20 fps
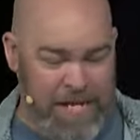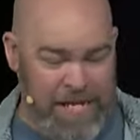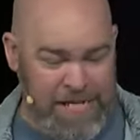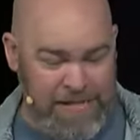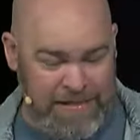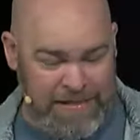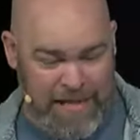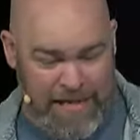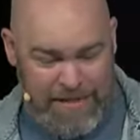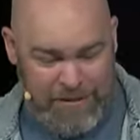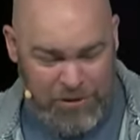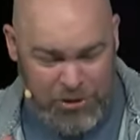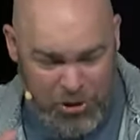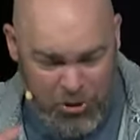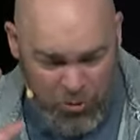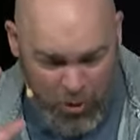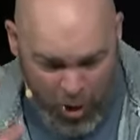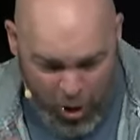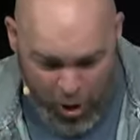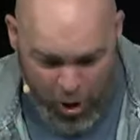he says,
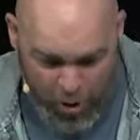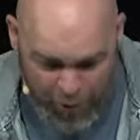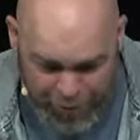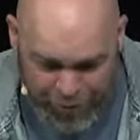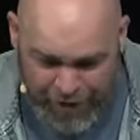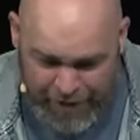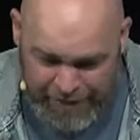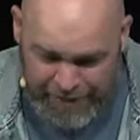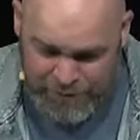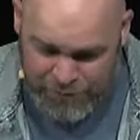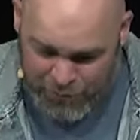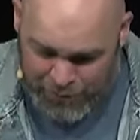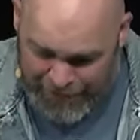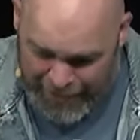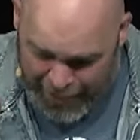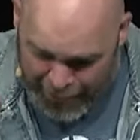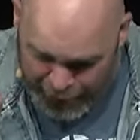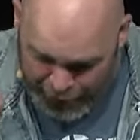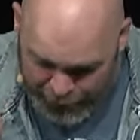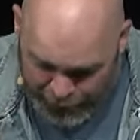do all things
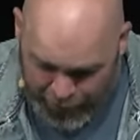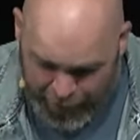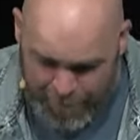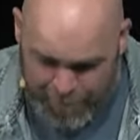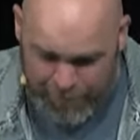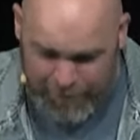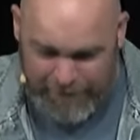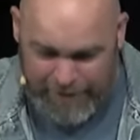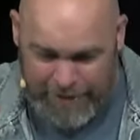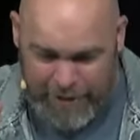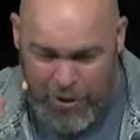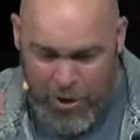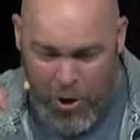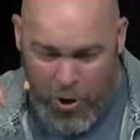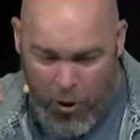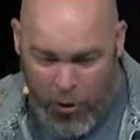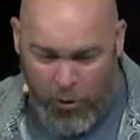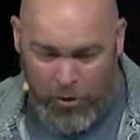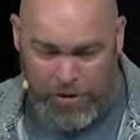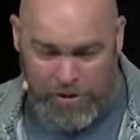without grumbling
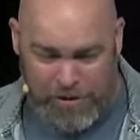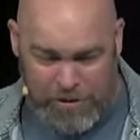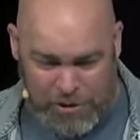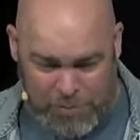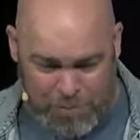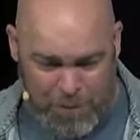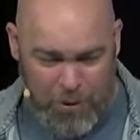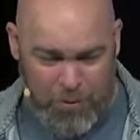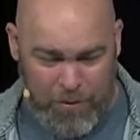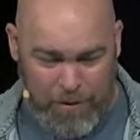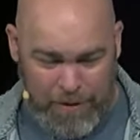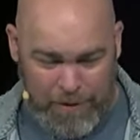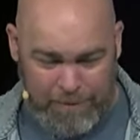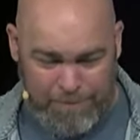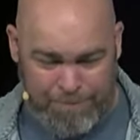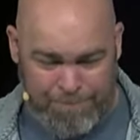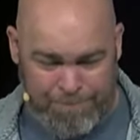or disputing.